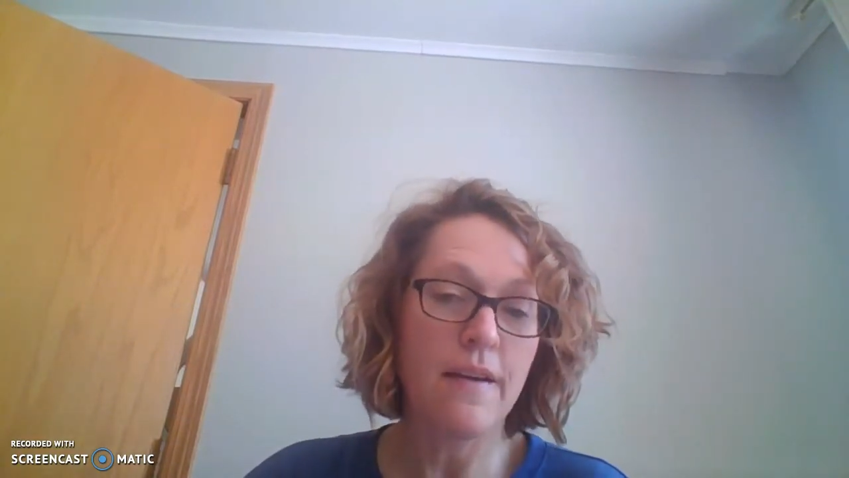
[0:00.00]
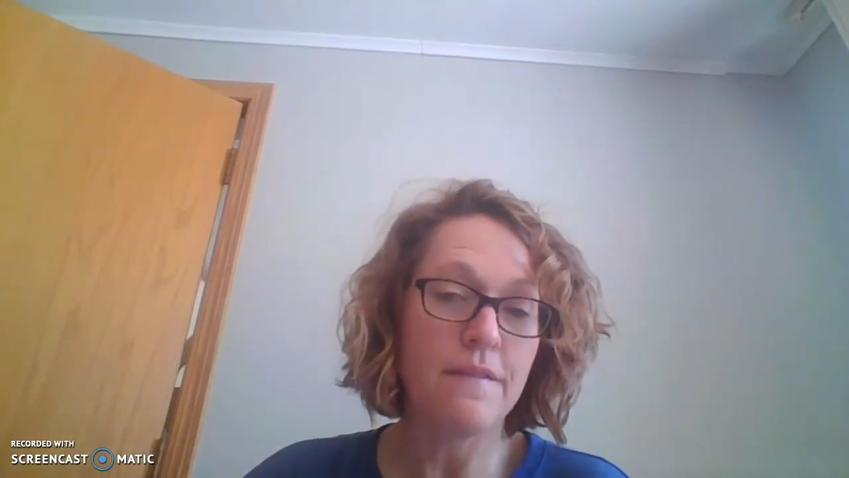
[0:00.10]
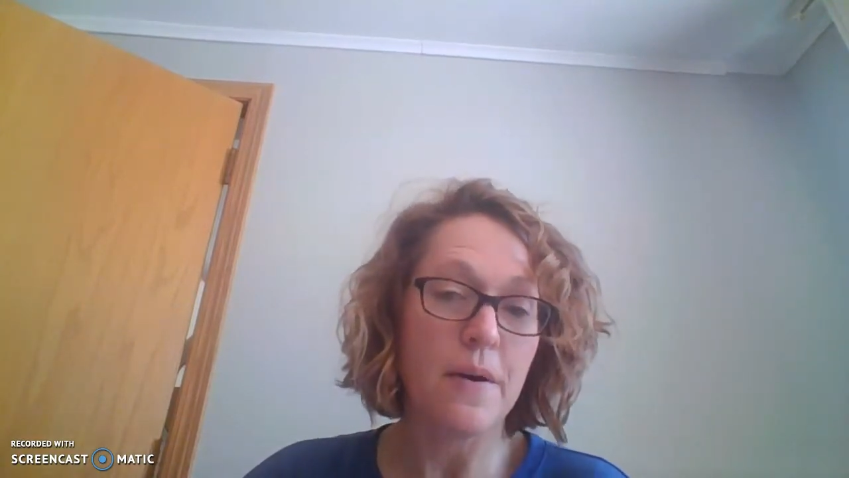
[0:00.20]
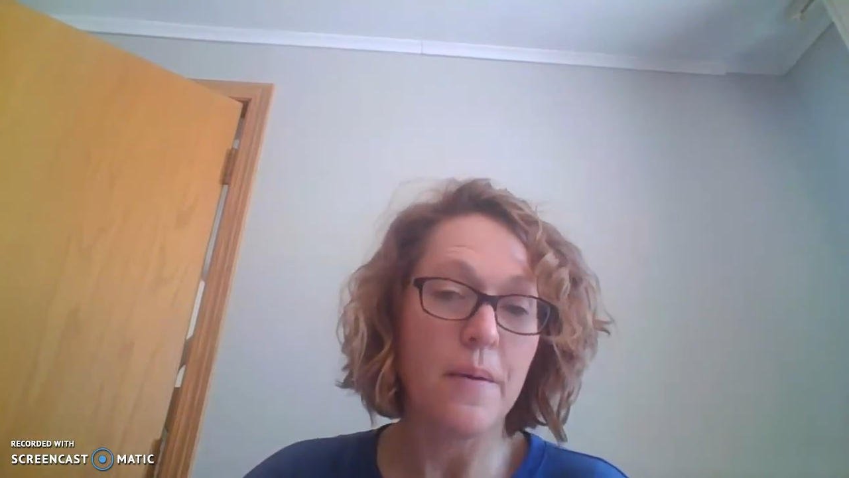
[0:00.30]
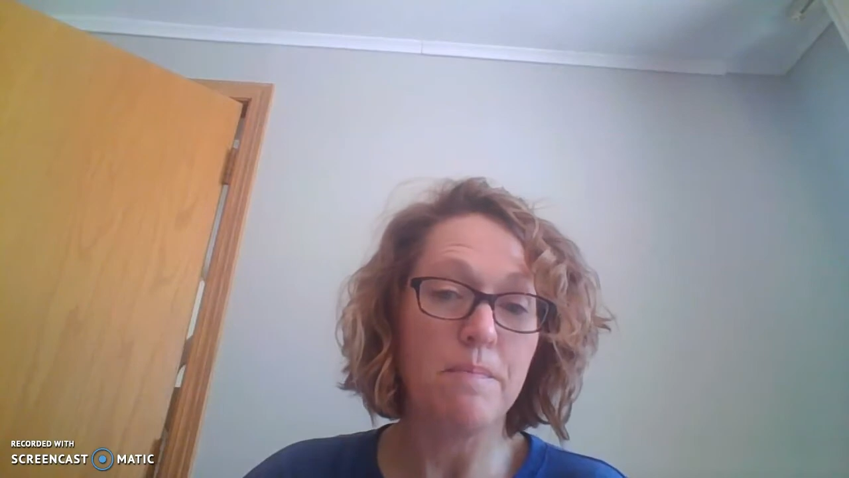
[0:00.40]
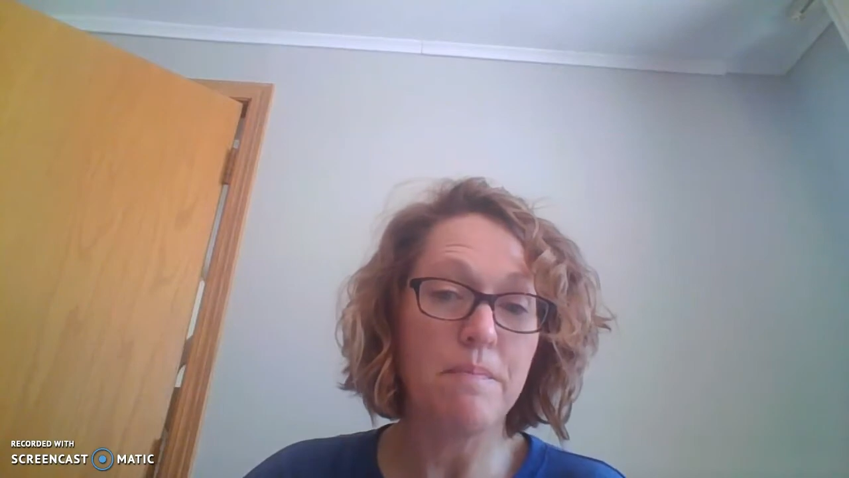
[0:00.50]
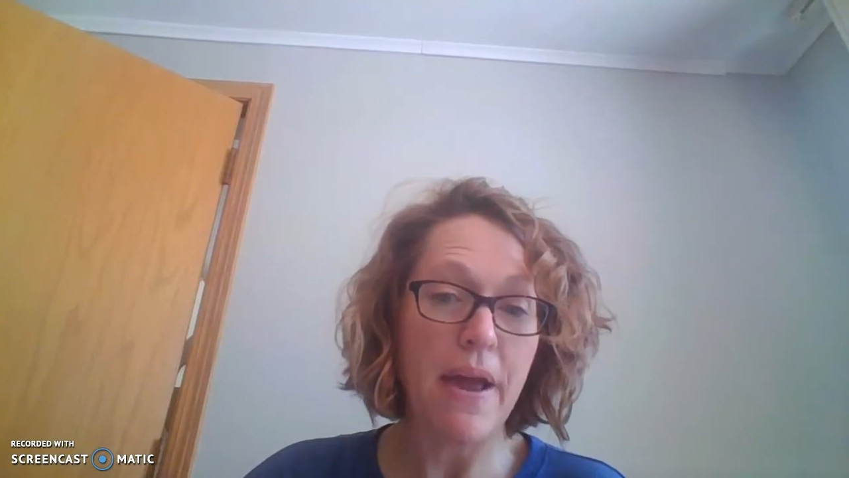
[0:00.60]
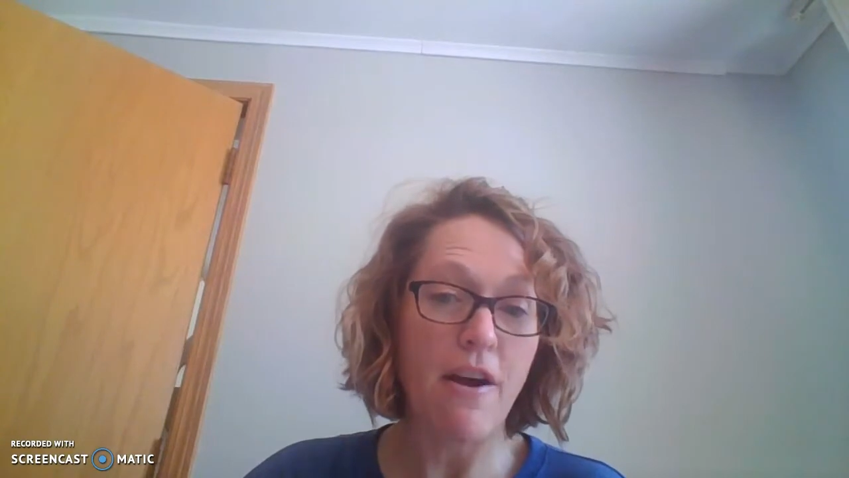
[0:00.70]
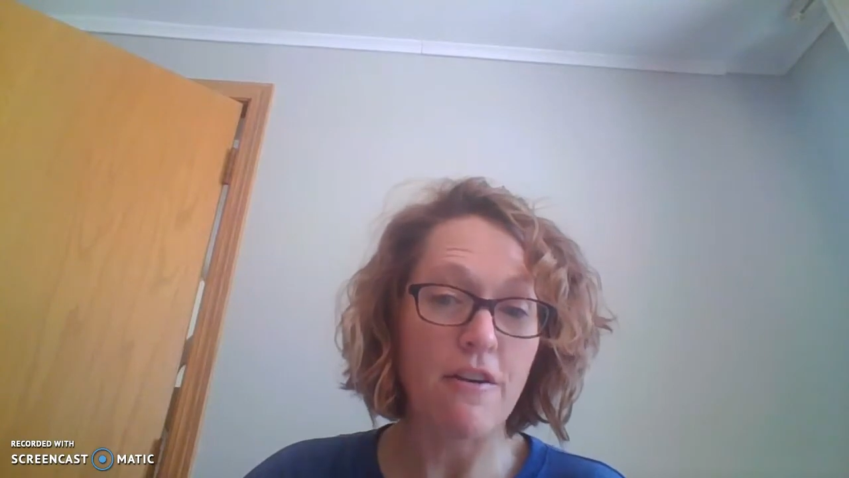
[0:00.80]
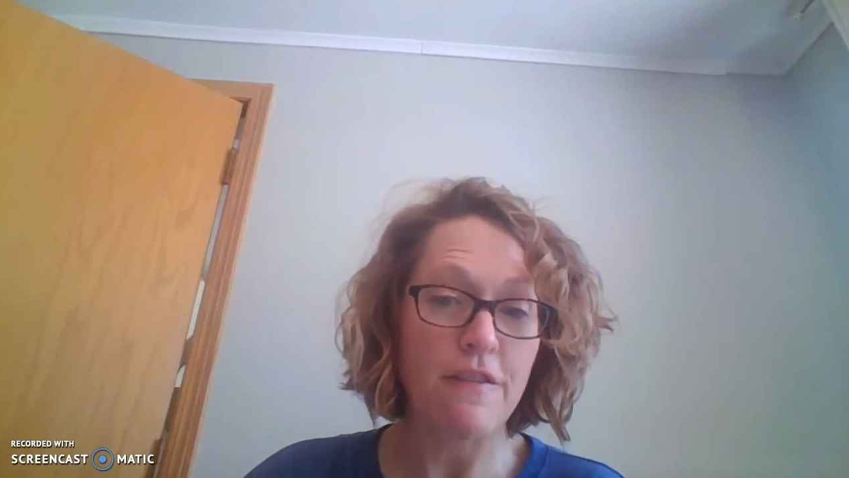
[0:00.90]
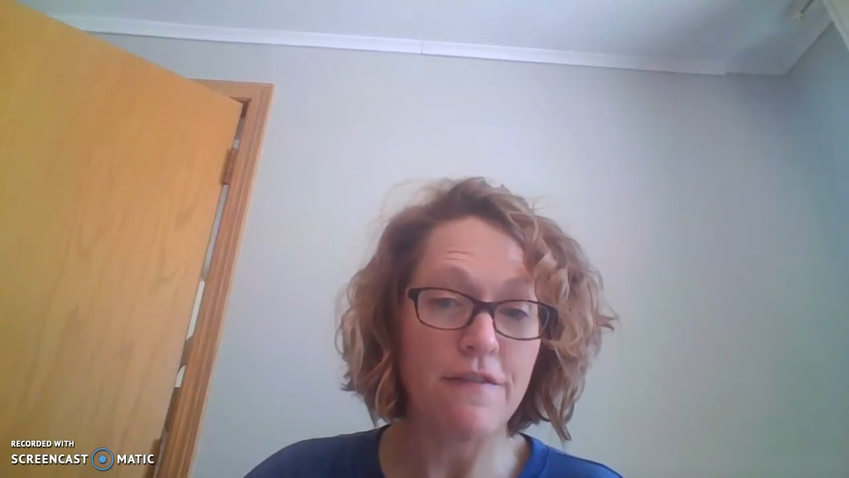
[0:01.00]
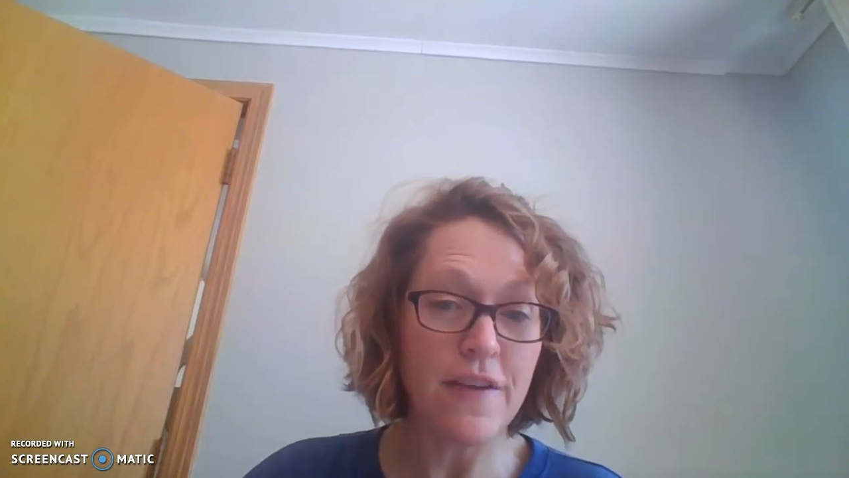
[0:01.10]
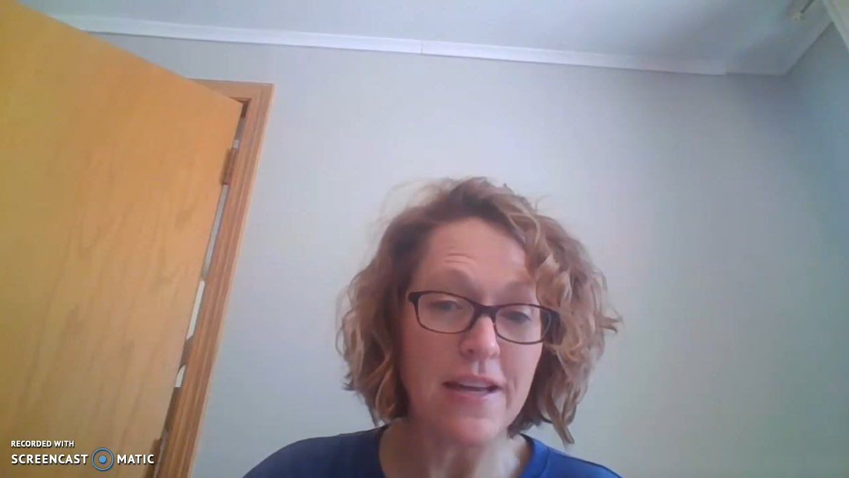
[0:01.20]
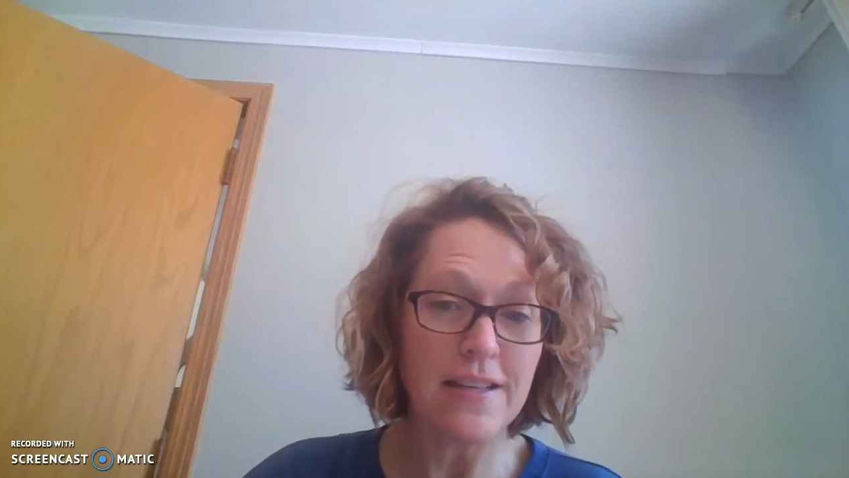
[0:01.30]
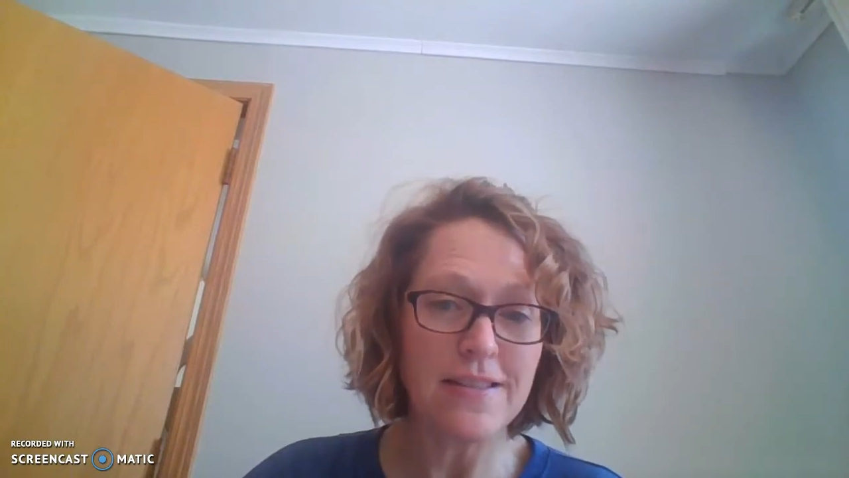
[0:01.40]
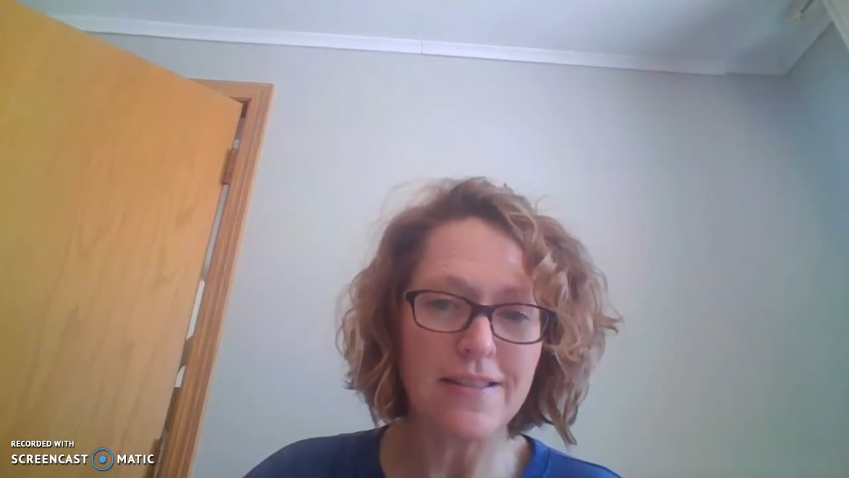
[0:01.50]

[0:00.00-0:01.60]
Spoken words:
for bare feet,